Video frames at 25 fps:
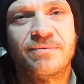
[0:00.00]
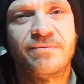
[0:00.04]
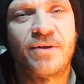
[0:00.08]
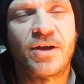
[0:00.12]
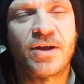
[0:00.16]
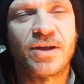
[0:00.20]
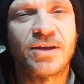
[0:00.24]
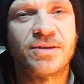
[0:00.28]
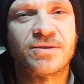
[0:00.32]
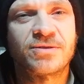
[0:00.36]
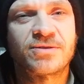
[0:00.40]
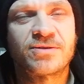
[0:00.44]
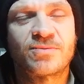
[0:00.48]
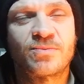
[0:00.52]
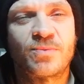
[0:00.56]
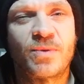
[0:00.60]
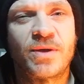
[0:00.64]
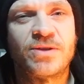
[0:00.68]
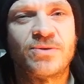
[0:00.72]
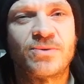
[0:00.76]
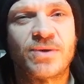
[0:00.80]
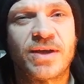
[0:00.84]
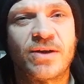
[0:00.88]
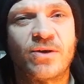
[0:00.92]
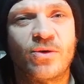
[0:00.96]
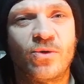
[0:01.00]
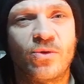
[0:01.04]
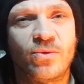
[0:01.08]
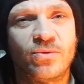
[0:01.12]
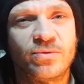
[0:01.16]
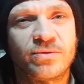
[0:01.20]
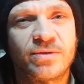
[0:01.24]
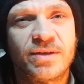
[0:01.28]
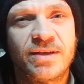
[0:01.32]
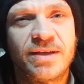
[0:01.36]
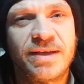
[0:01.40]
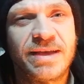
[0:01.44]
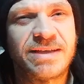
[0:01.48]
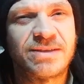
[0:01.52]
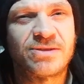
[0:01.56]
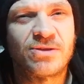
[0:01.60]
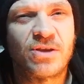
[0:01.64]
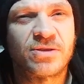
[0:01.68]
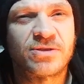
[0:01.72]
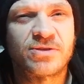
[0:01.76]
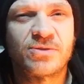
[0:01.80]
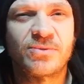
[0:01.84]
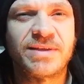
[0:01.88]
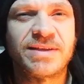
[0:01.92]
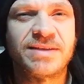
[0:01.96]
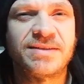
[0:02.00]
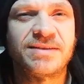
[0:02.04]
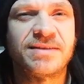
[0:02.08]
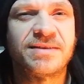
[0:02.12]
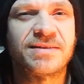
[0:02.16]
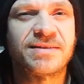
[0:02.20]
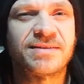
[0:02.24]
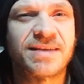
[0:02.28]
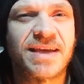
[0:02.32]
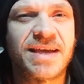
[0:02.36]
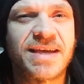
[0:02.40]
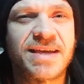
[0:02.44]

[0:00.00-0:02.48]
Violence, when you get old, is not so easy to